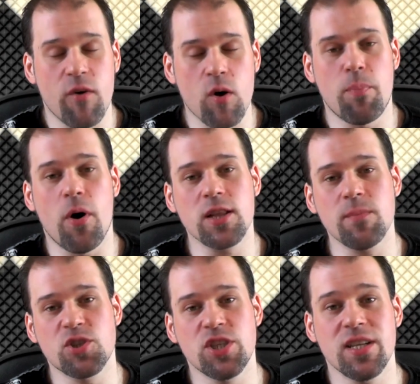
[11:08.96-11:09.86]
for a
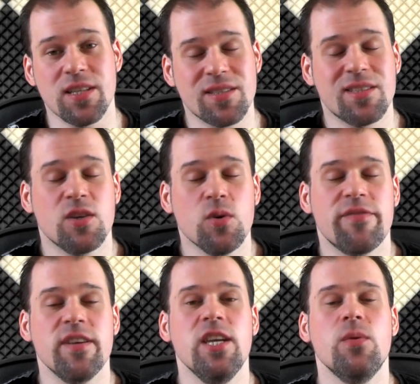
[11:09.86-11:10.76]
portal machine and the
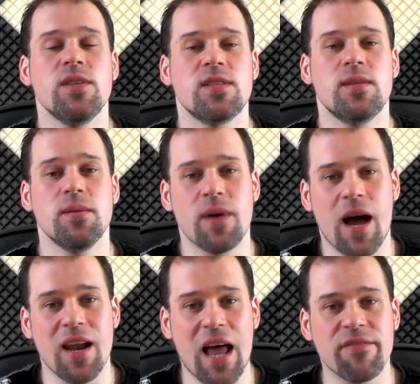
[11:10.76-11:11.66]
good thing here is
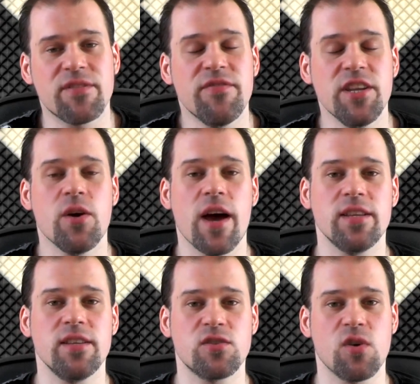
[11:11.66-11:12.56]
i love the video
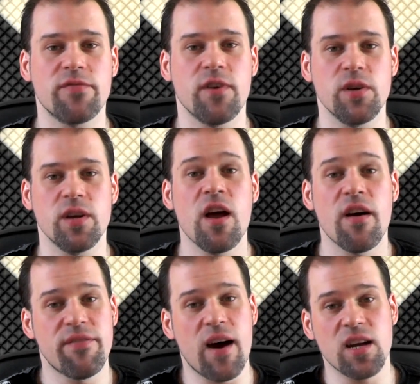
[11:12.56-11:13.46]
editing software here
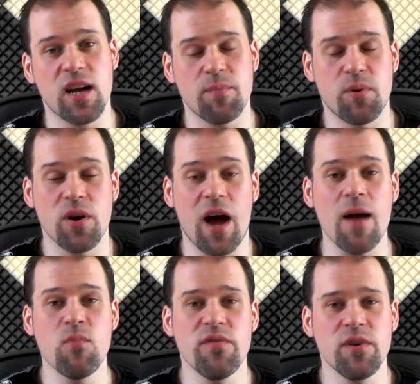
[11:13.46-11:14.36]
final cut pro and
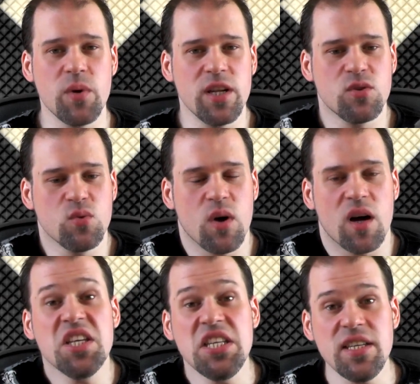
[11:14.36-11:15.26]
imovie really do
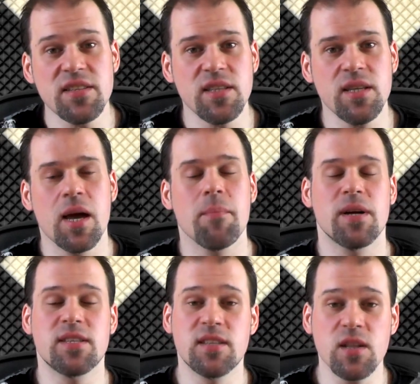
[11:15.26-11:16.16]
a easy
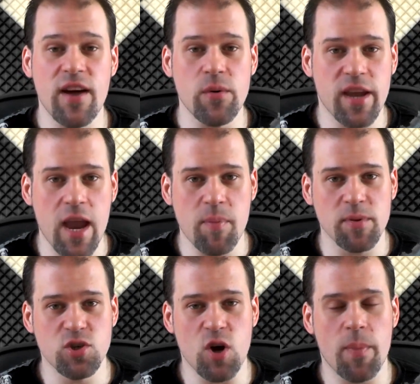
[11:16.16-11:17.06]
but still very
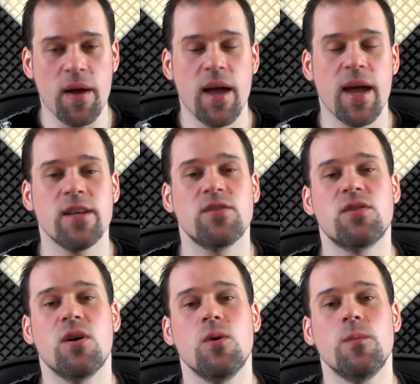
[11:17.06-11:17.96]
capable job
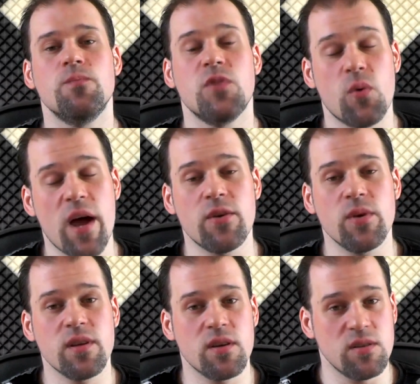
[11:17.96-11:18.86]
so the
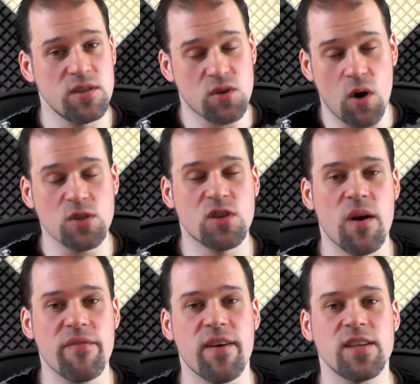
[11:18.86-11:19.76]
rendering is
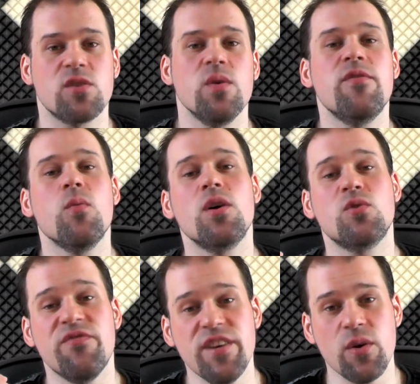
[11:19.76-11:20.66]
also very fast so if you
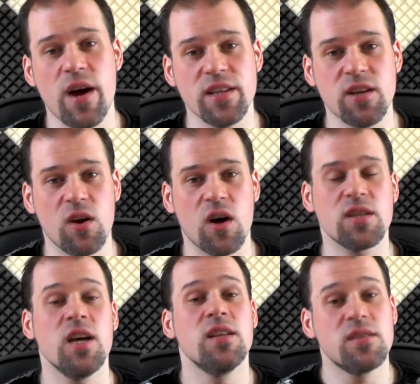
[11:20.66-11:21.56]
want to video edit a
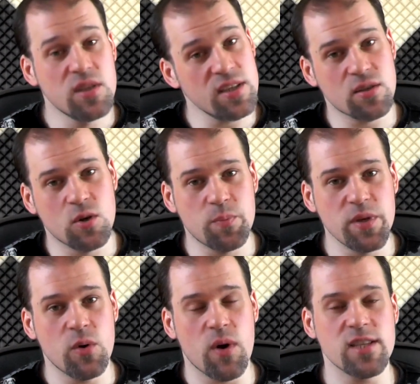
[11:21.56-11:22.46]
lot this could
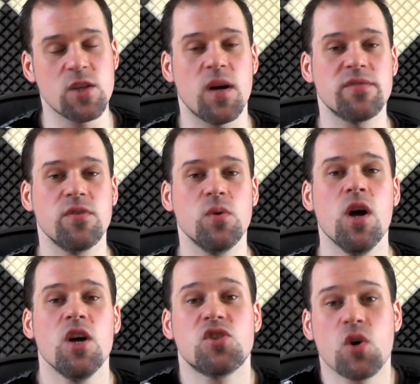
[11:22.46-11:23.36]
be the right device for
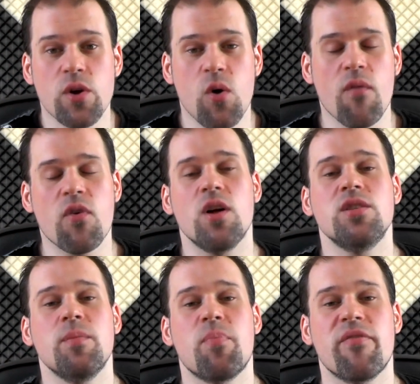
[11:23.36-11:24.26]
you so in
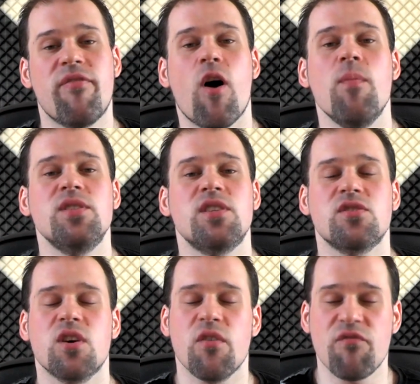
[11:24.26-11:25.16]
overall the performance
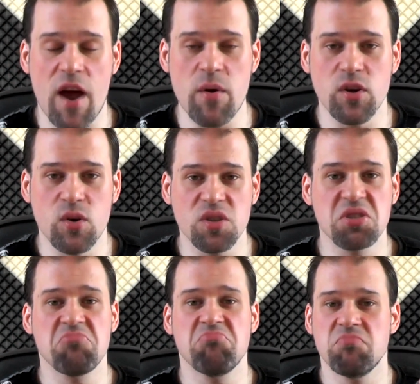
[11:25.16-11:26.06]
is on a very
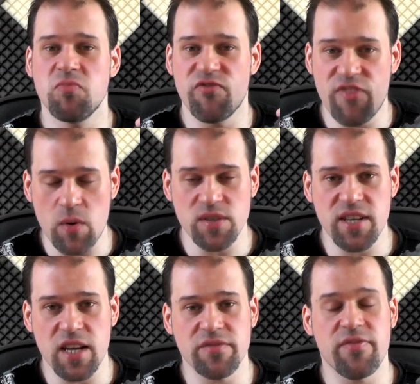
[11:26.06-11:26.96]
good very
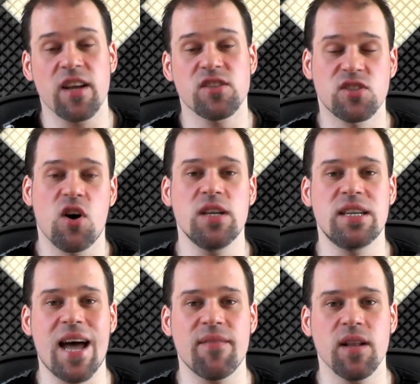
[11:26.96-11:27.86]
satisfying
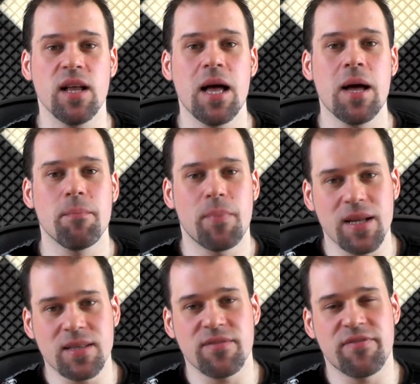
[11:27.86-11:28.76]
solid level
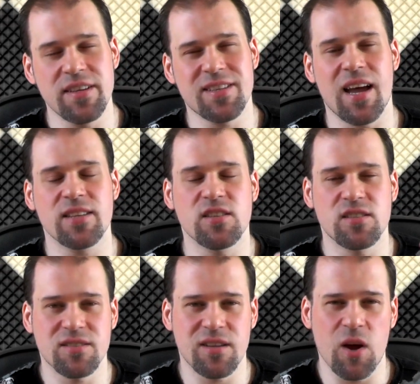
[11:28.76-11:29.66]
but things like the
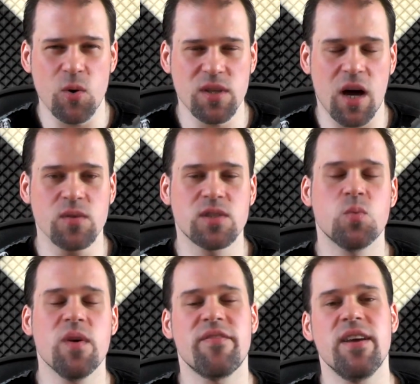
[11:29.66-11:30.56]

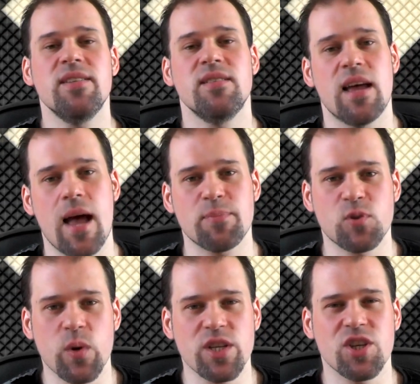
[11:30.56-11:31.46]
slowdowns within app
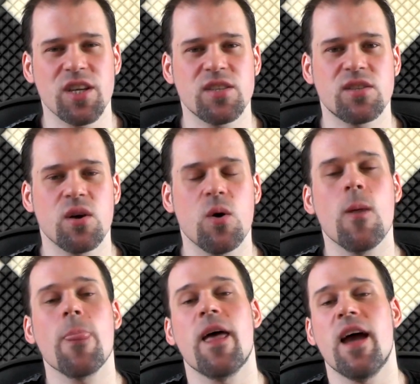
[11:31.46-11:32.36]
switching and
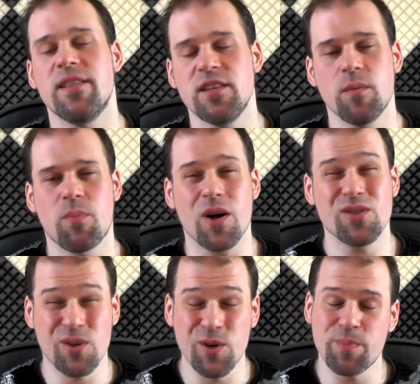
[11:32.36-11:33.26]
so and in the
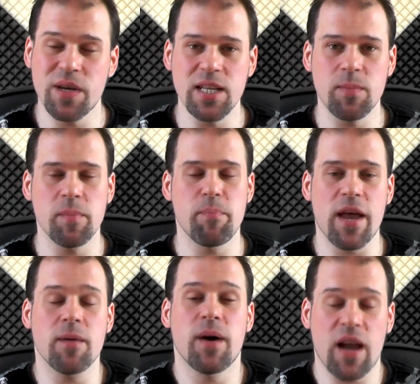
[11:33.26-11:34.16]
browser could be a little bit
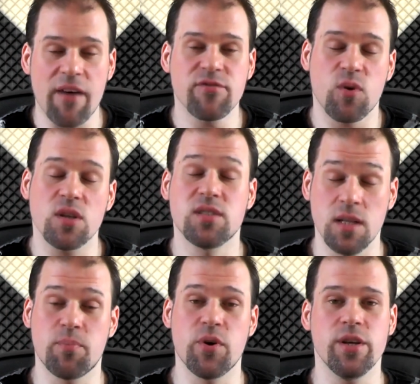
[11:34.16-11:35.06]
better but after all
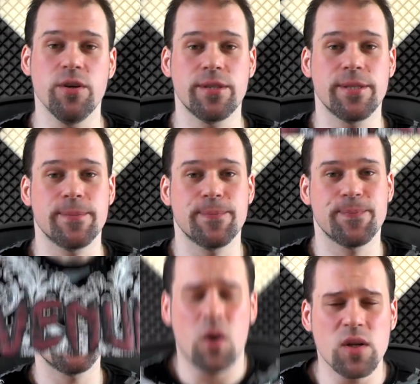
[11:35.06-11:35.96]
still pretty good
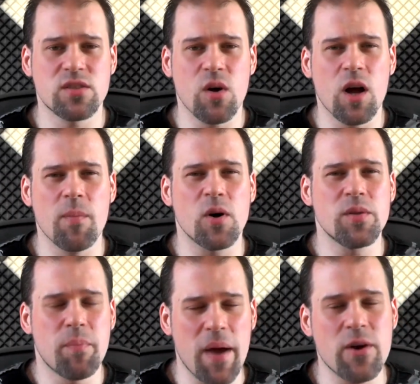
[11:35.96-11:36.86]
now let's talk
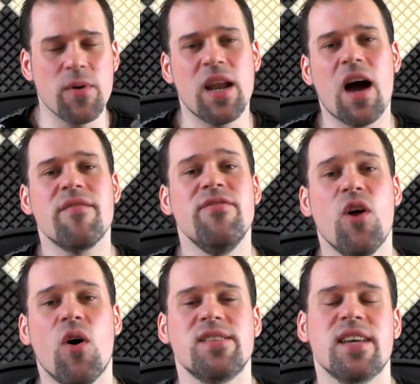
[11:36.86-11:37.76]
about battery life,
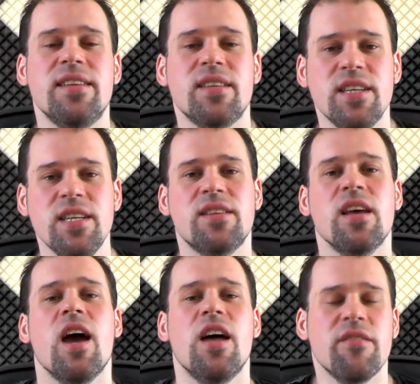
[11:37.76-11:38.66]
noise and the
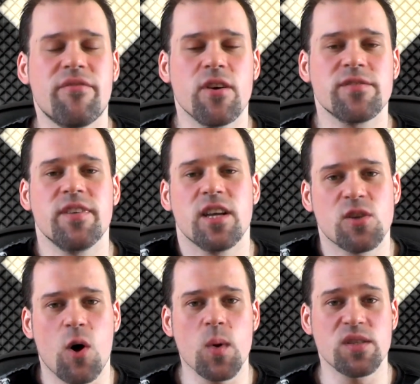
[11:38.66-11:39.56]
heat. And the first thing
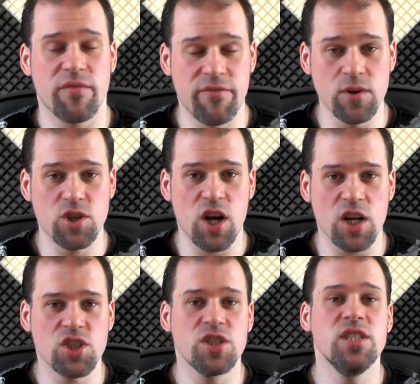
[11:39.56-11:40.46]
as always, a full
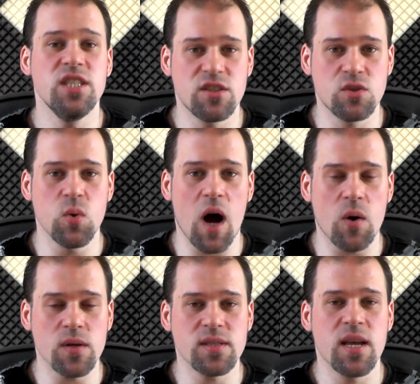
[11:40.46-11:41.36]
charge needs 2
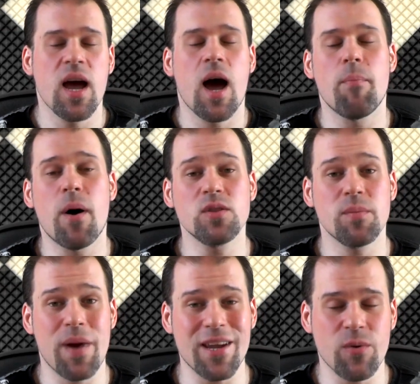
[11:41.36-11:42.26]
hours.
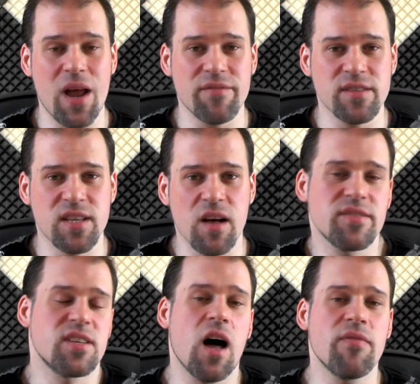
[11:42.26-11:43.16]
About the battery life
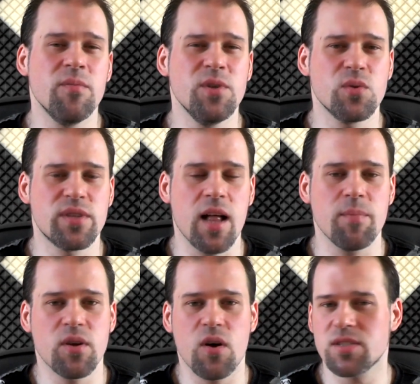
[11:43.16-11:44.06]
itself, it's hard for me to
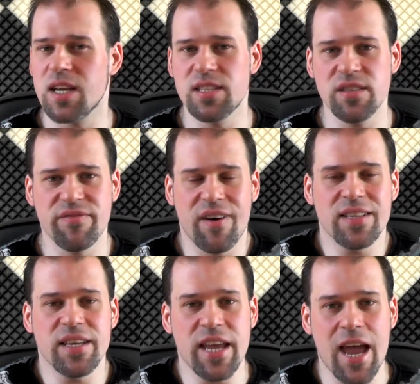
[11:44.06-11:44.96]
tell because I didn't
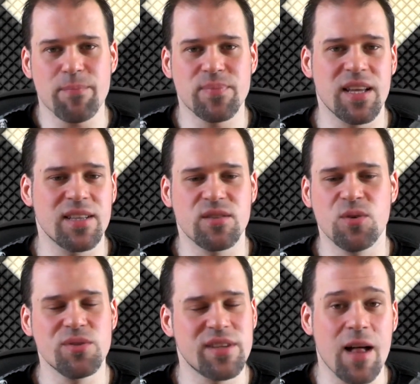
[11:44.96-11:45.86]
find any app
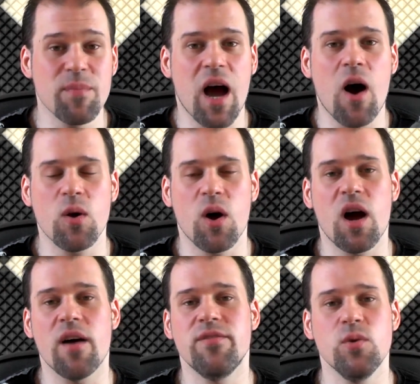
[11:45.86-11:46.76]
that could tell me how
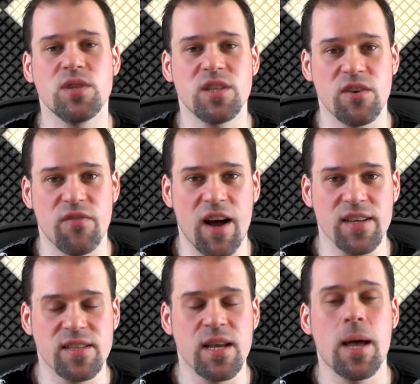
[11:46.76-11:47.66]
long I've using the
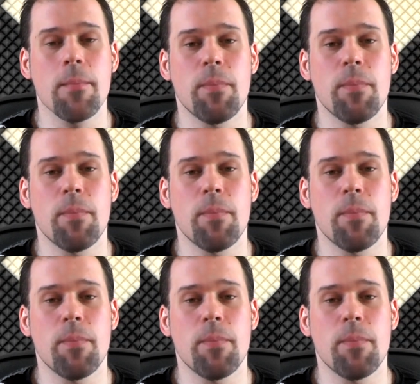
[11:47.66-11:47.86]
device.